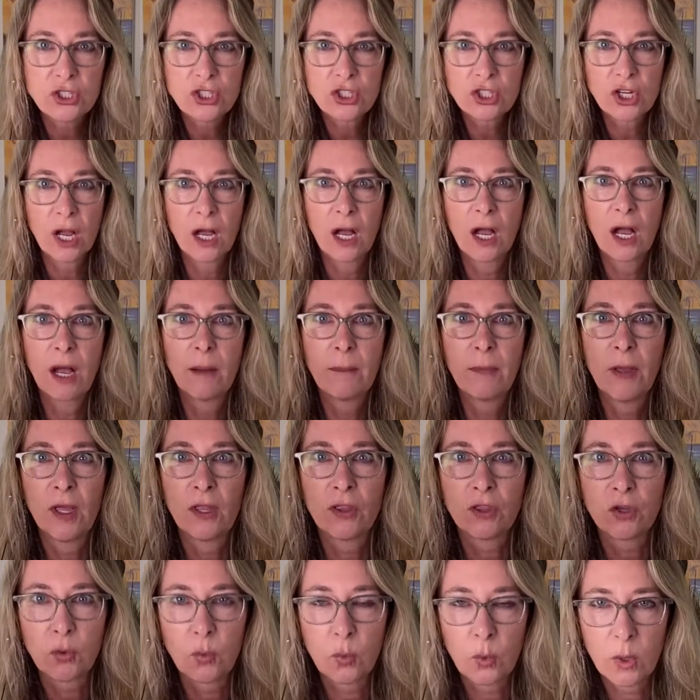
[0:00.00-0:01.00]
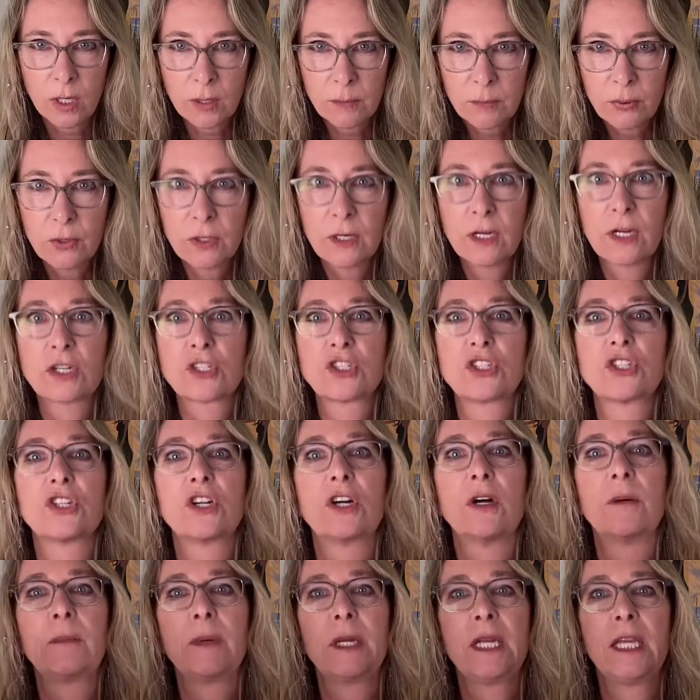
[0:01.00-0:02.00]
job, their one production
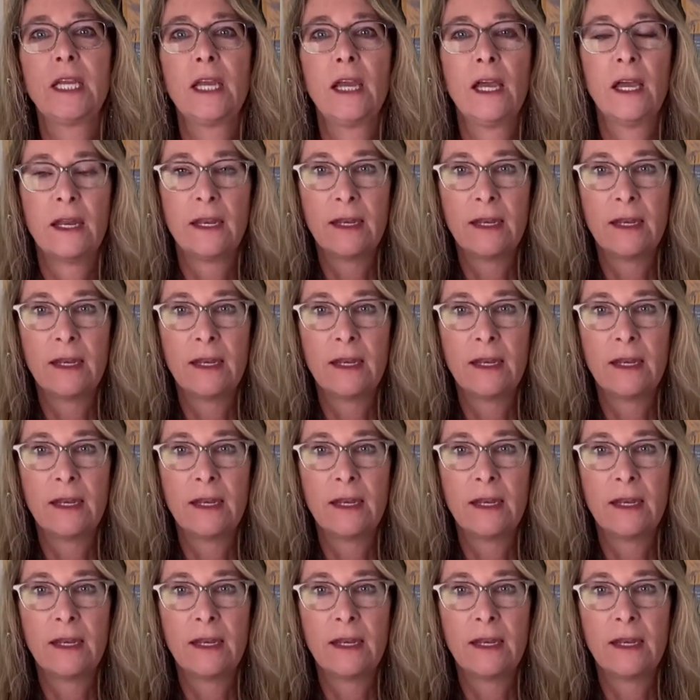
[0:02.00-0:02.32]
company,